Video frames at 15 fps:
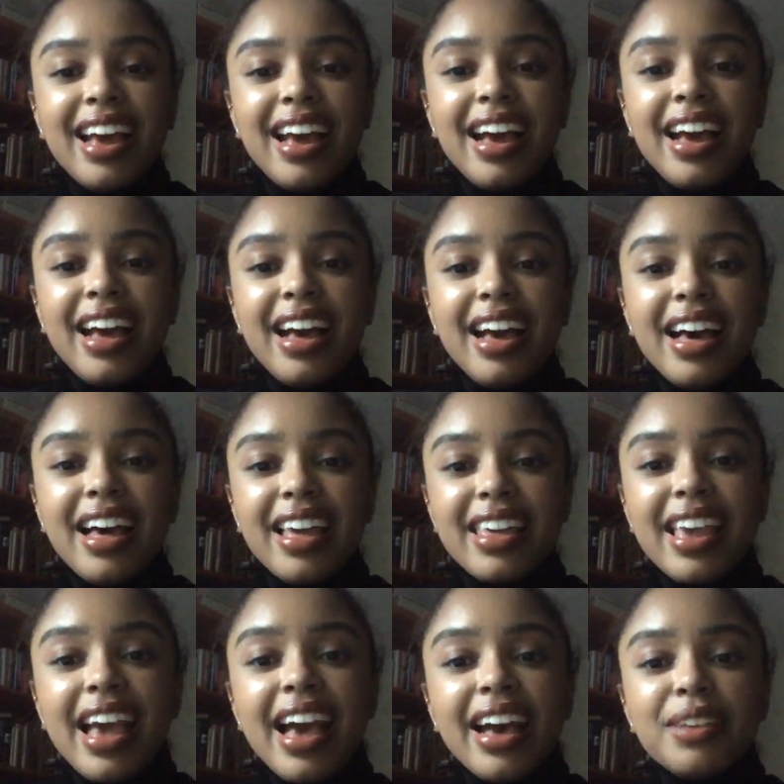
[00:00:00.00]

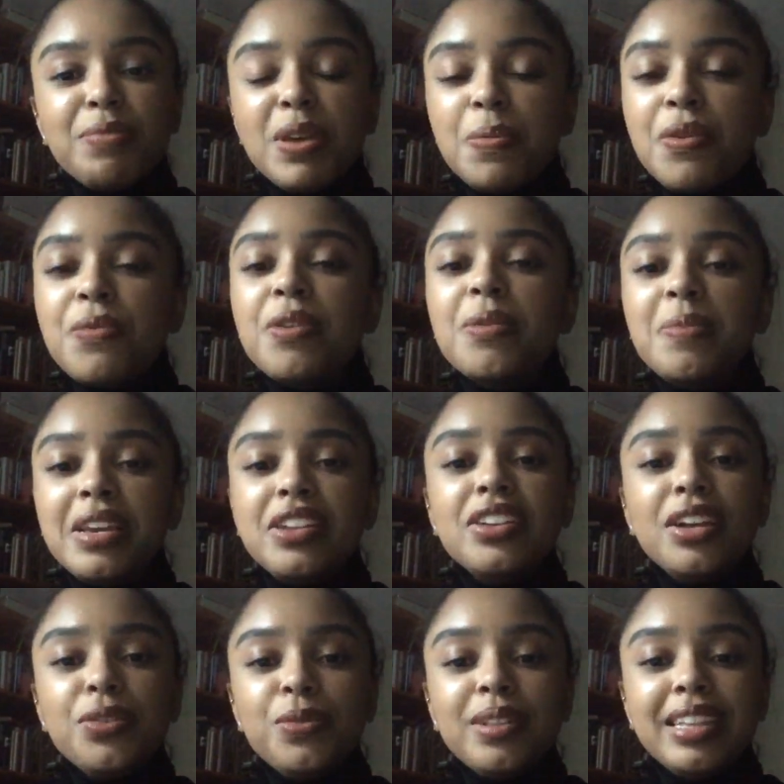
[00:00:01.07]
Yeah, people will be
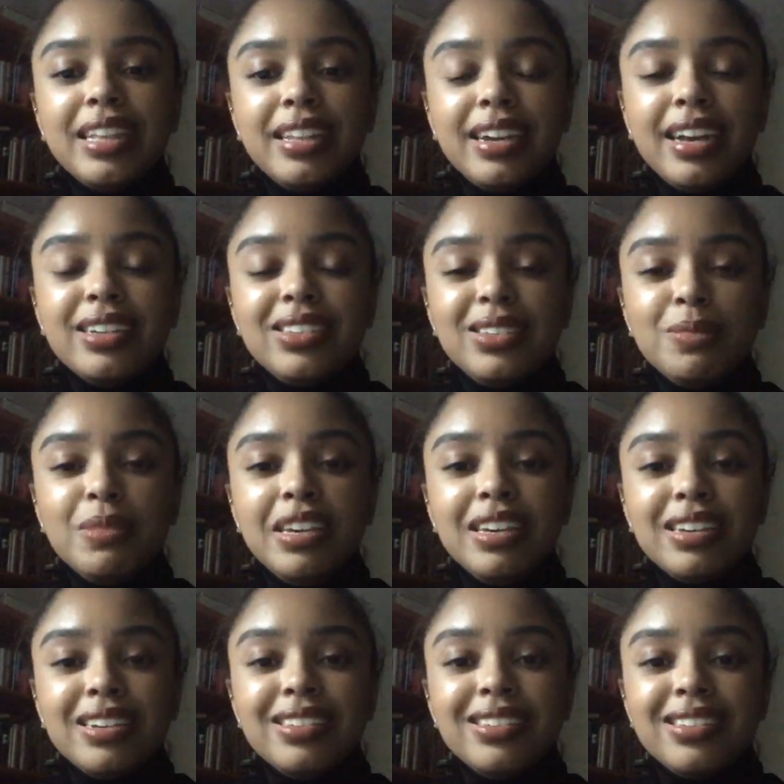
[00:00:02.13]
genuinely nice to me,
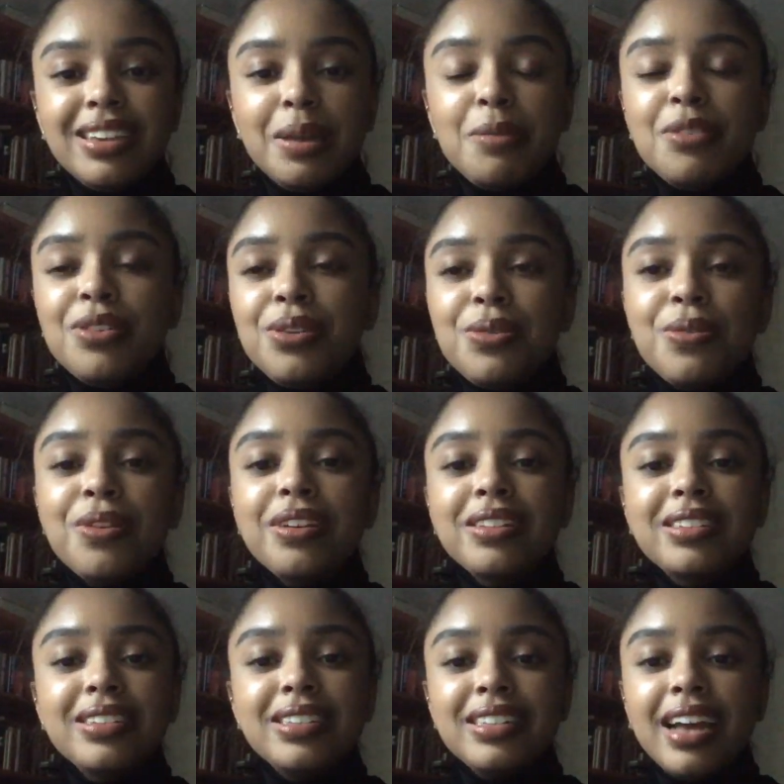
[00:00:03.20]
because, like, New York
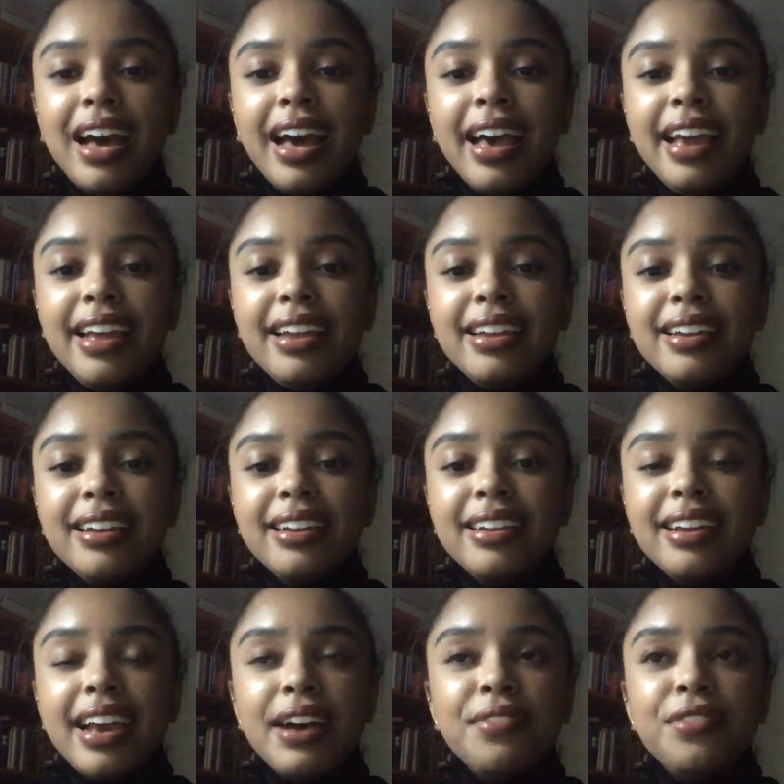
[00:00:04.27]
does not
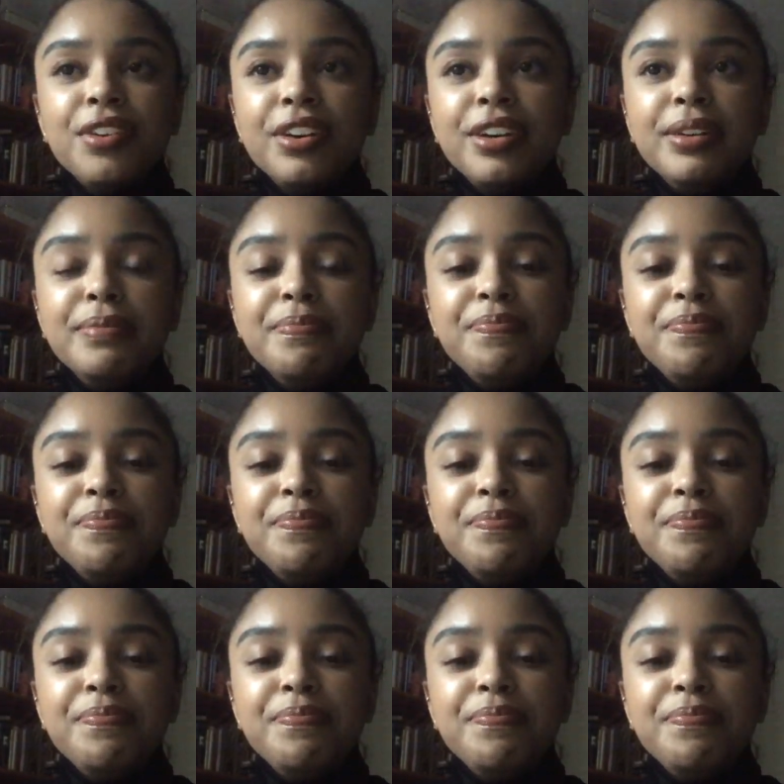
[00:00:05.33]
ever,